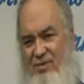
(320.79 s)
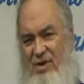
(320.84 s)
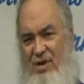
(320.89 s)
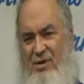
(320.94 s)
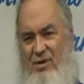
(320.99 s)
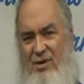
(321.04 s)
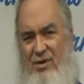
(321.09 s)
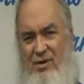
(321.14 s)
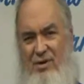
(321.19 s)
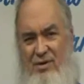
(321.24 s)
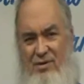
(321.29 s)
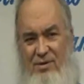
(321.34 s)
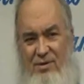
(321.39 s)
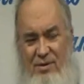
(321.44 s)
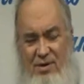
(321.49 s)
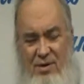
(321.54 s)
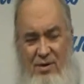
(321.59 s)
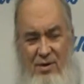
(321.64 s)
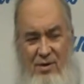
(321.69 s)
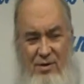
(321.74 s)
you
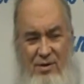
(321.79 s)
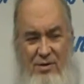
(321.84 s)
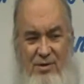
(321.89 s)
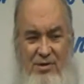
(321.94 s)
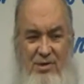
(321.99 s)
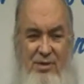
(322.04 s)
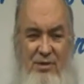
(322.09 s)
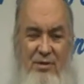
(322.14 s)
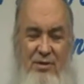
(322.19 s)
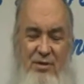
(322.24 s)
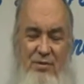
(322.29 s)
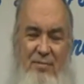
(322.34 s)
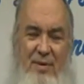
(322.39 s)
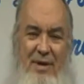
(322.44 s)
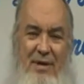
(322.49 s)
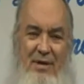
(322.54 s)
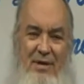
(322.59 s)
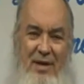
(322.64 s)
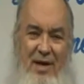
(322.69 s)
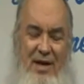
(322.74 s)
know your students
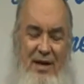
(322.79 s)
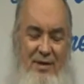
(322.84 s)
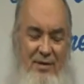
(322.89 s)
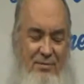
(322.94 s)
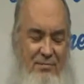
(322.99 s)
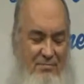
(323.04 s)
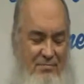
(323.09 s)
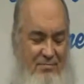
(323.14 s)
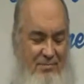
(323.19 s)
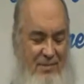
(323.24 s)
better than I do.